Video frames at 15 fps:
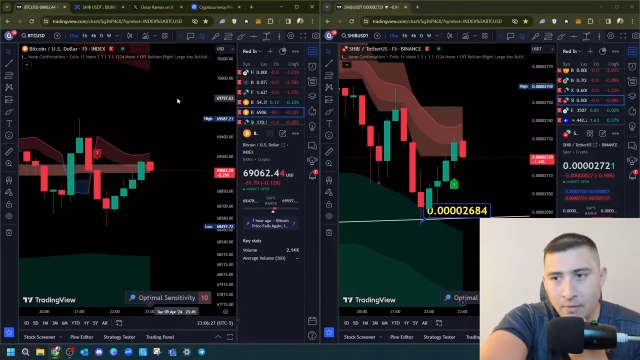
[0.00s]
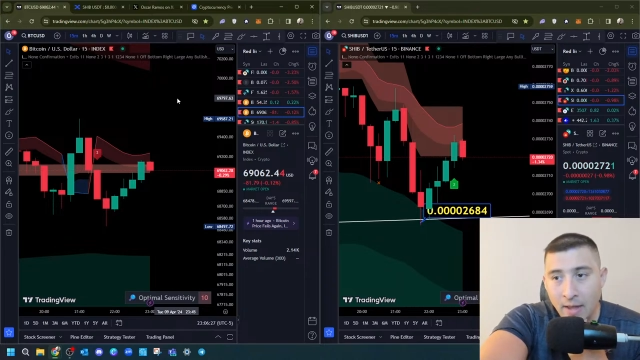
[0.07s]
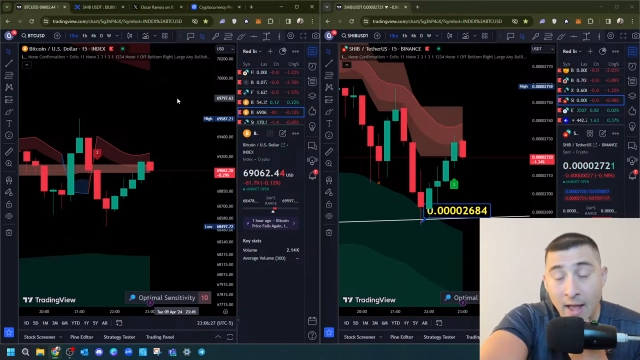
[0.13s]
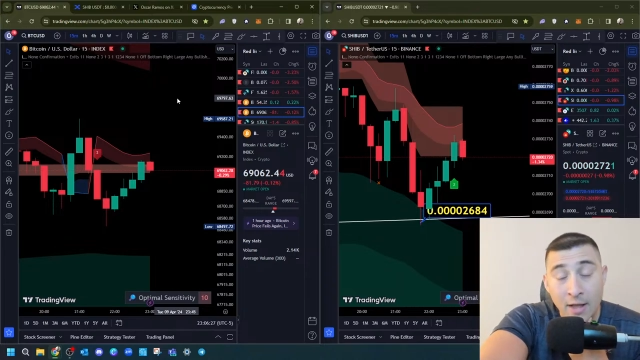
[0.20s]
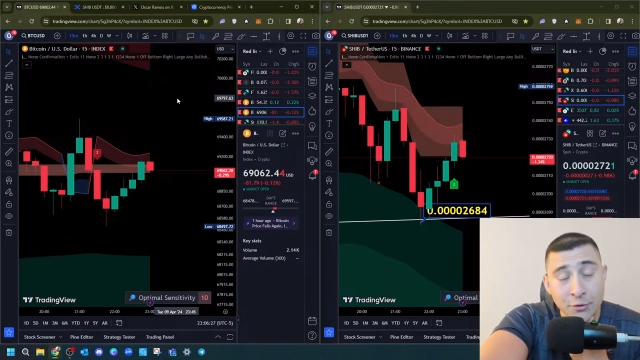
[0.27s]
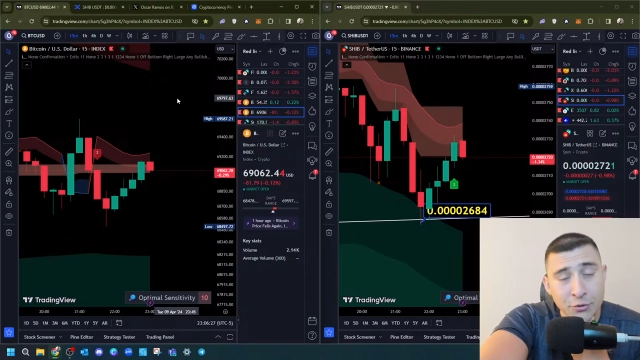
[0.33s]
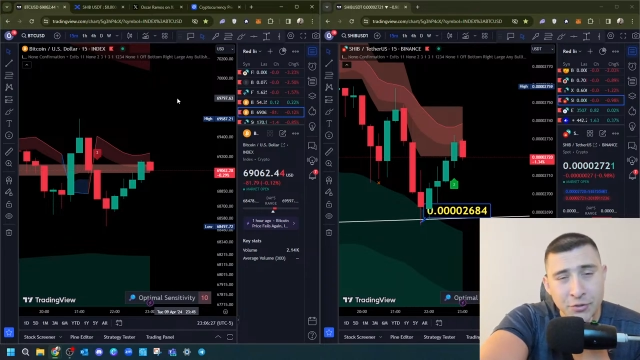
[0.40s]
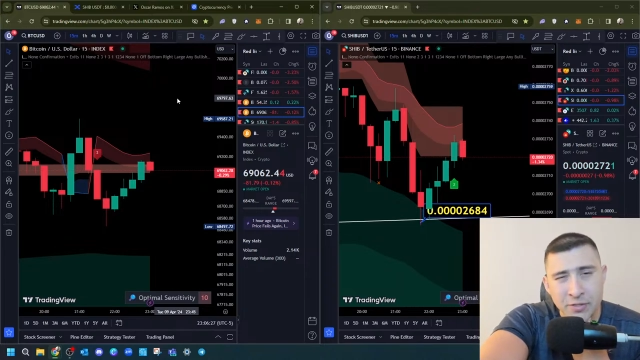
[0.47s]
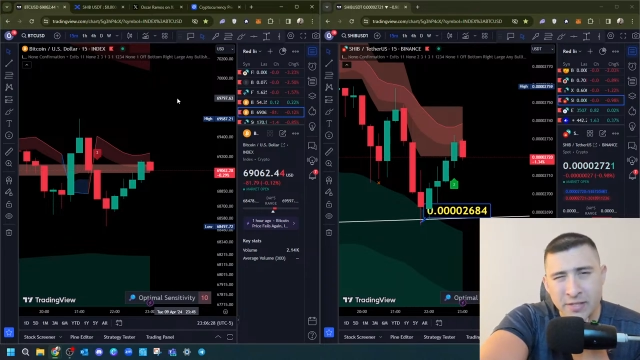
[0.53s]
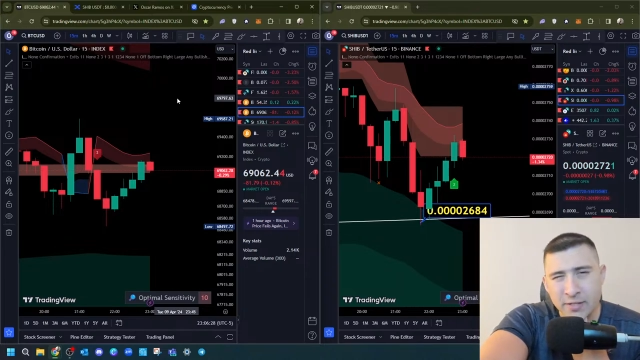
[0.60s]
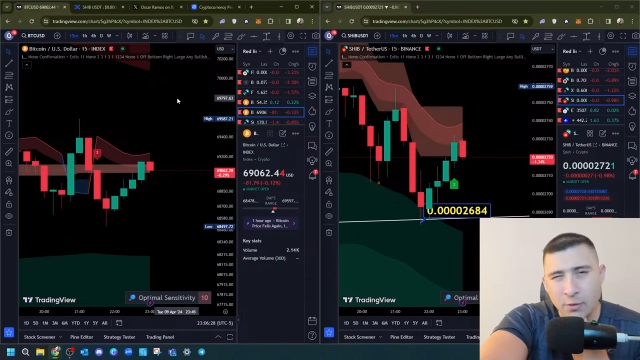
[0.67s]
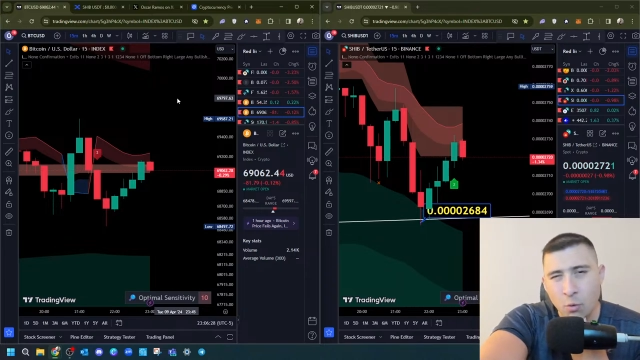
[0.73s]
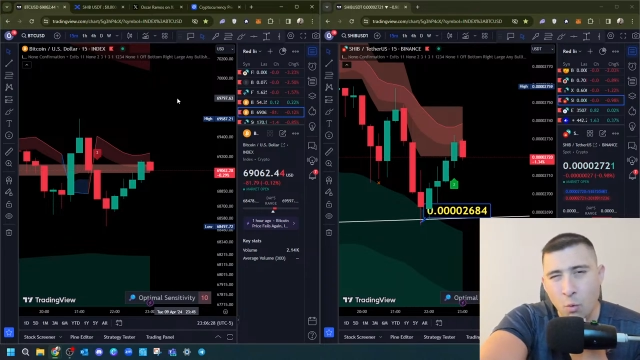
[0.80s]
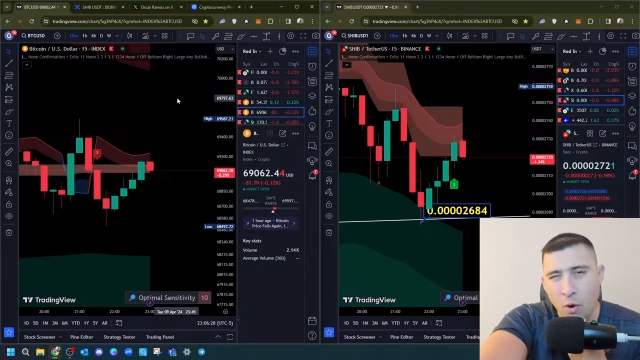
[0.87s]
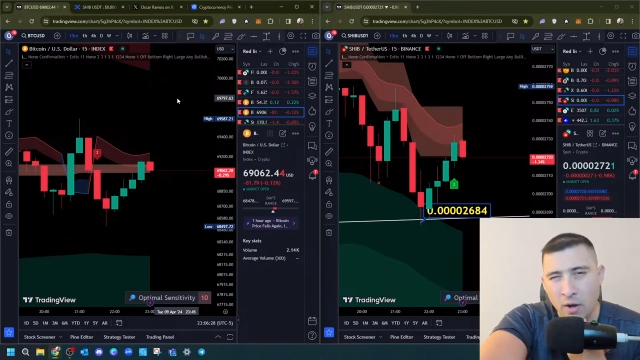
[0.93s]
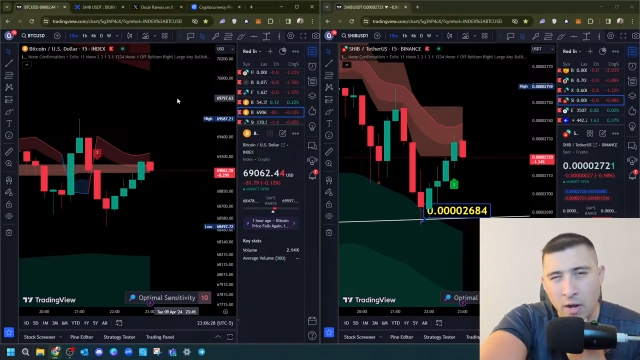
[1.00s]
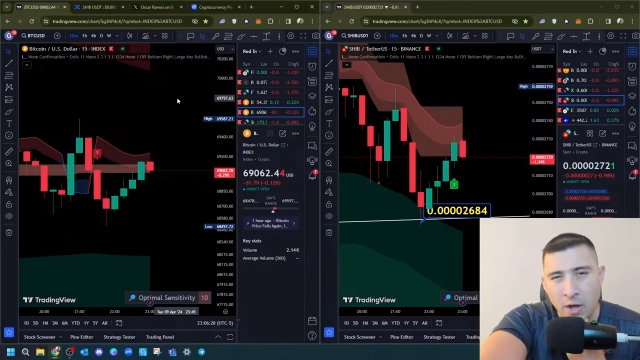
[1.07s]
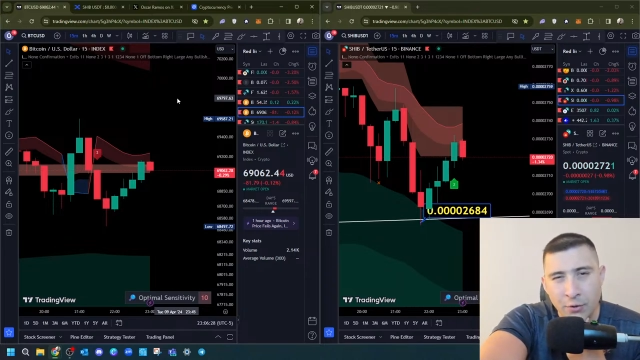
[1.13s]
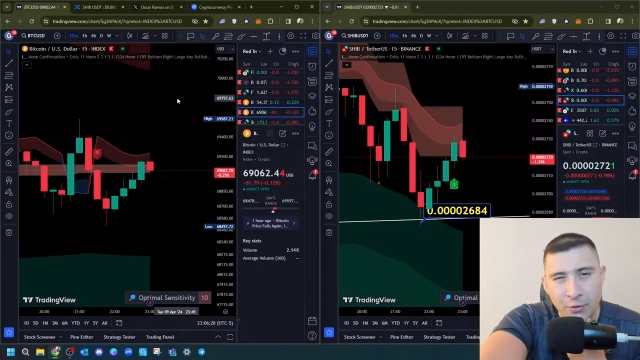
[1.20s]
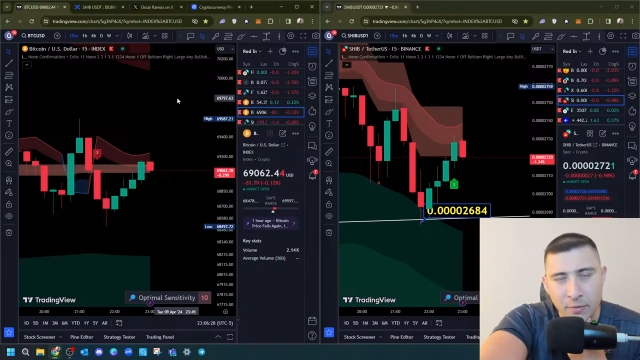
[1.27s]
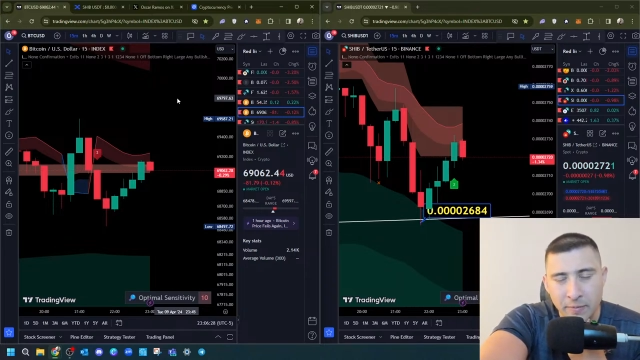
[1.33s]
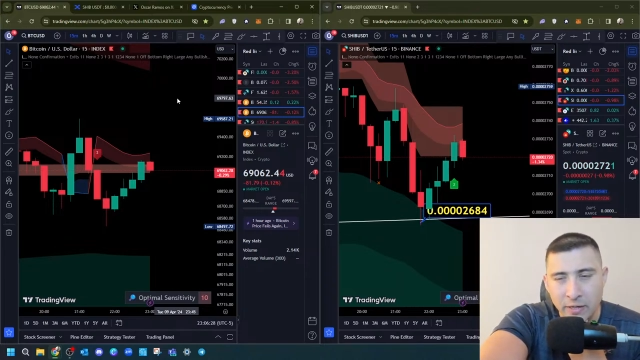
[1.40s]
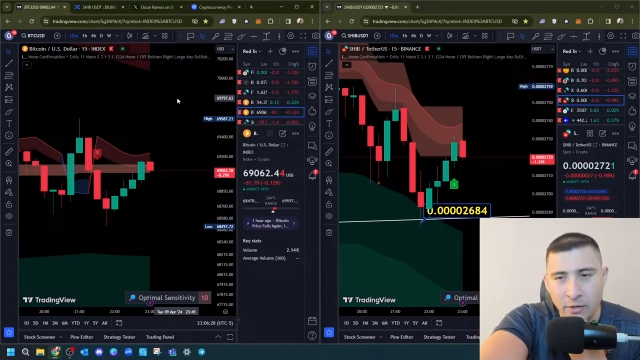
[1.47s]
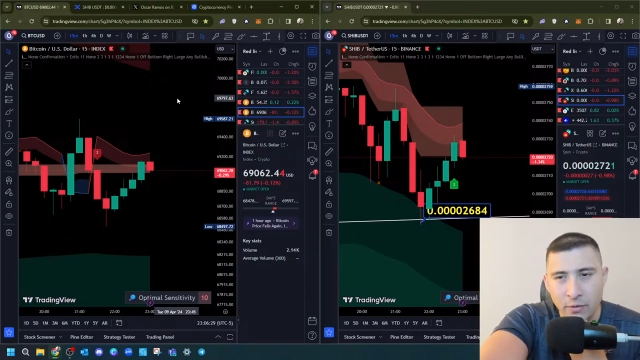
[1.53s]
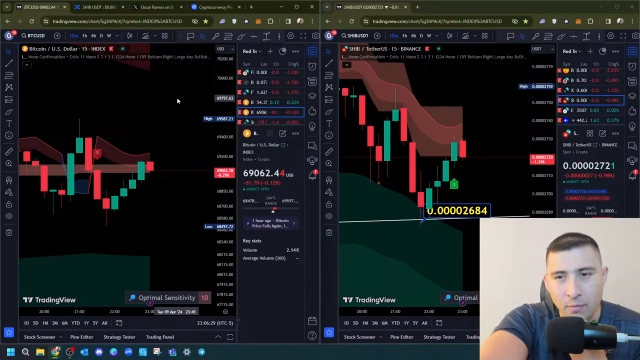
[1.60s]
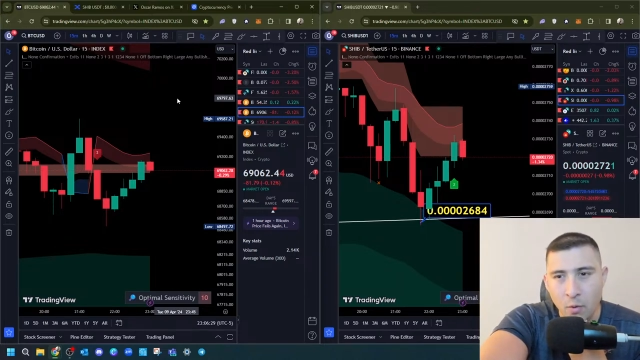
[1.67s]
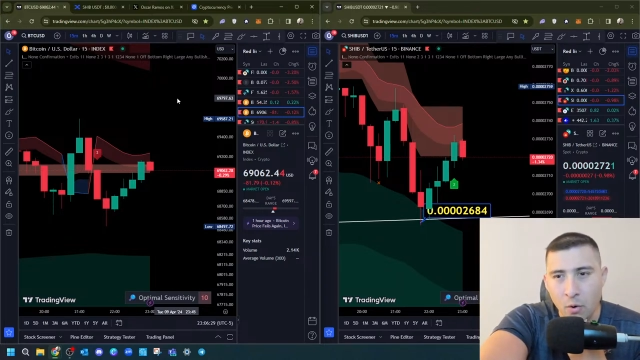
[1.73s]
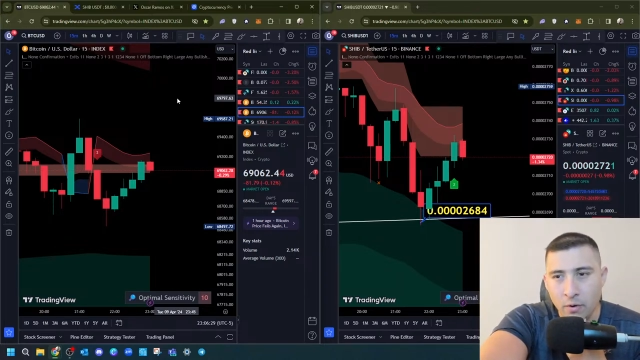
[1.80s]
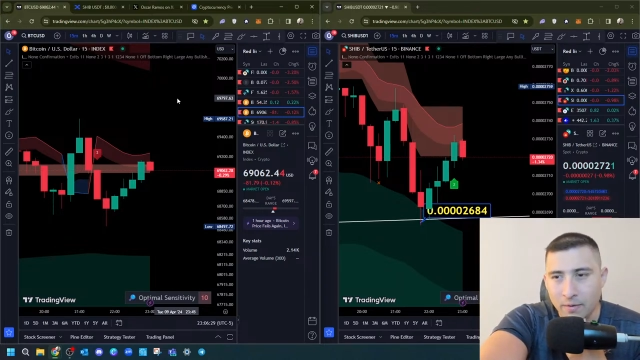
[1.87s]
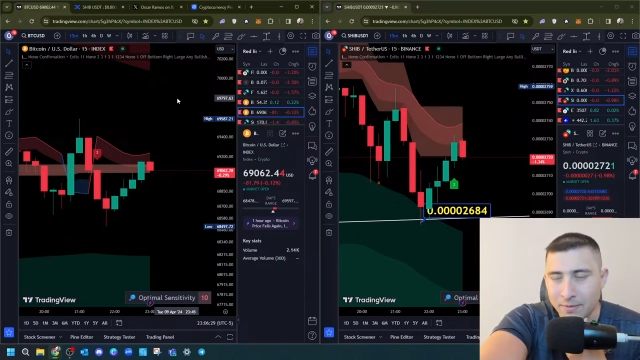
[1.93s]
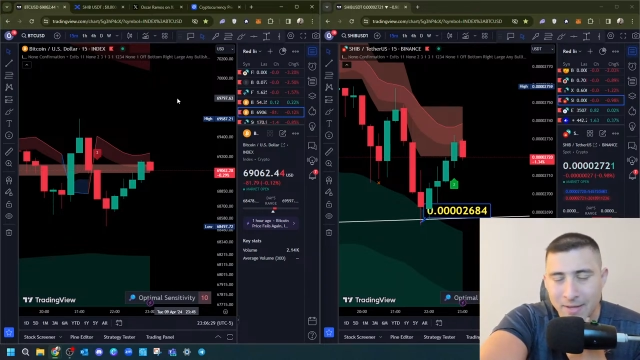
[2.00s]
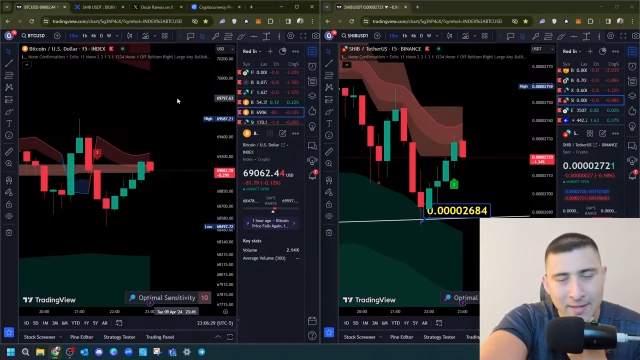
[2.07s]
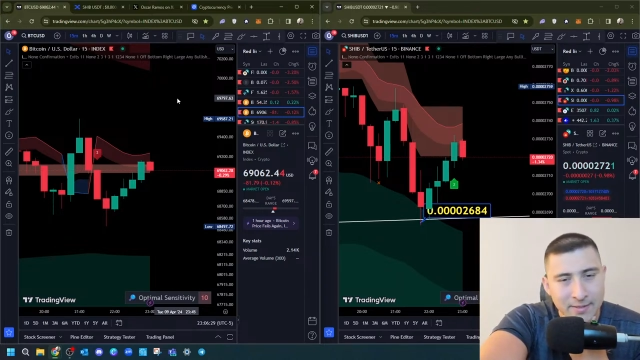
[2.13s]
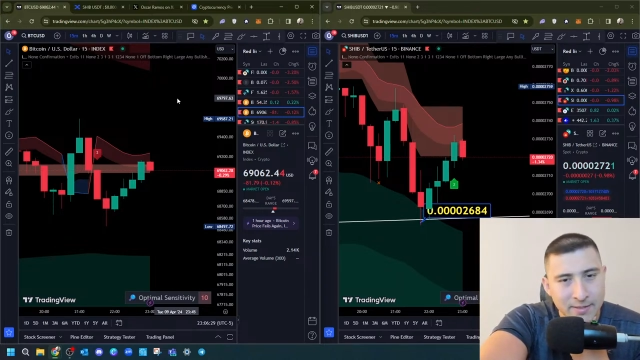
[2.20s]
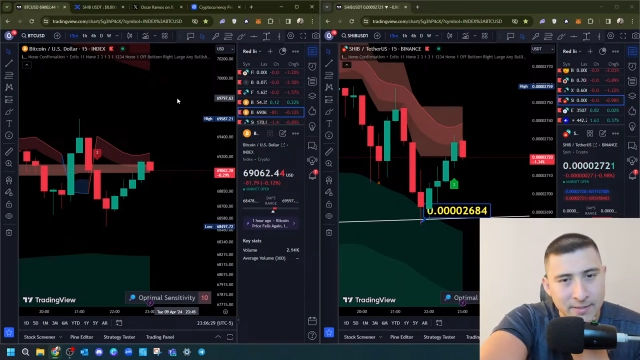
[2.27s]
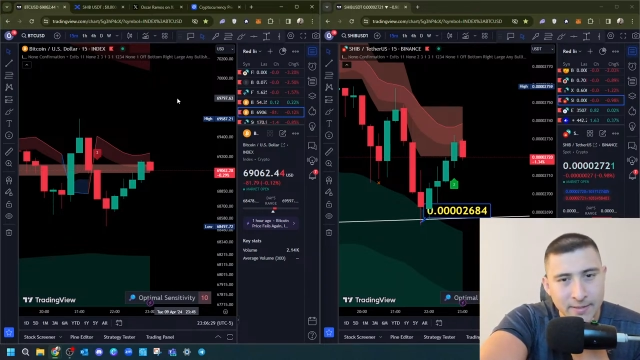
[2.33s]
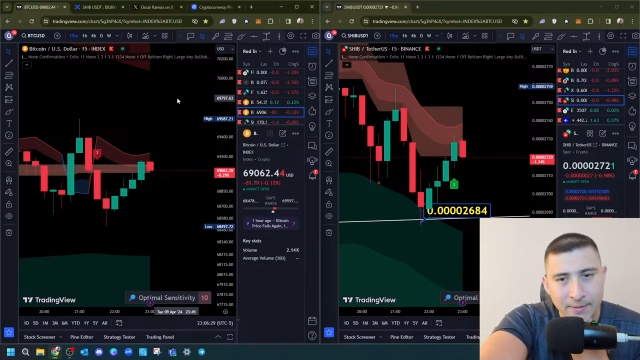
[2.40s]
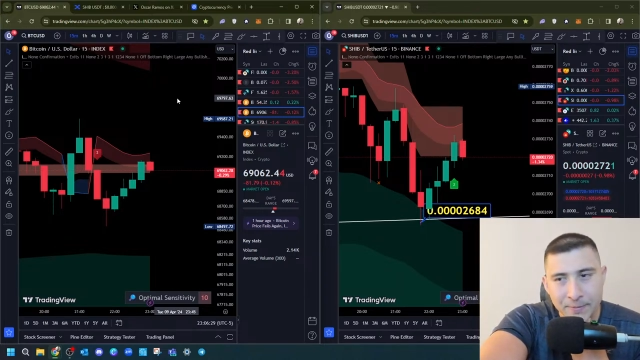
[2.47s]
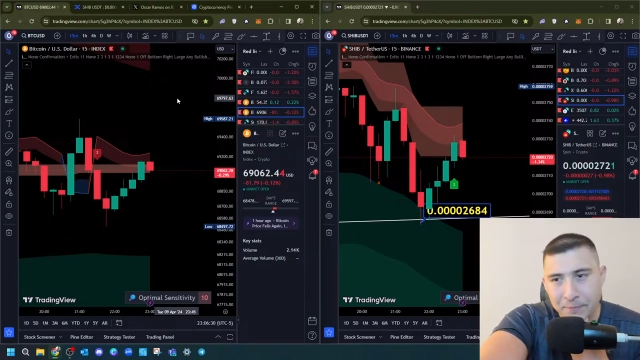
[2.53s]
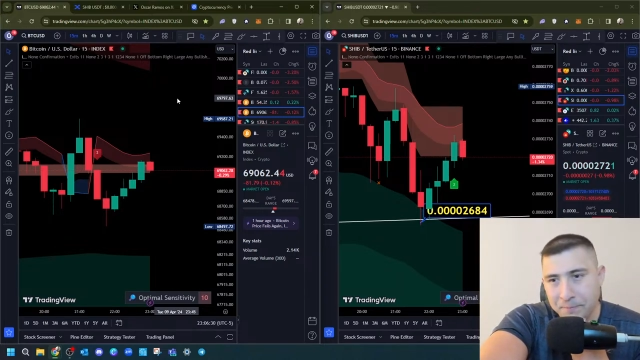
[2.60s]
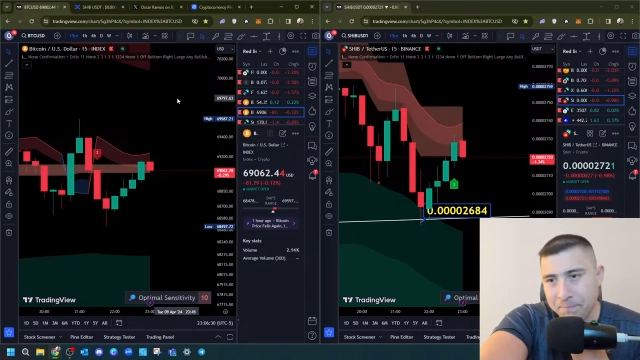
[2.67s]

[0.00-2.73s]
I just need 100 million more. That's it.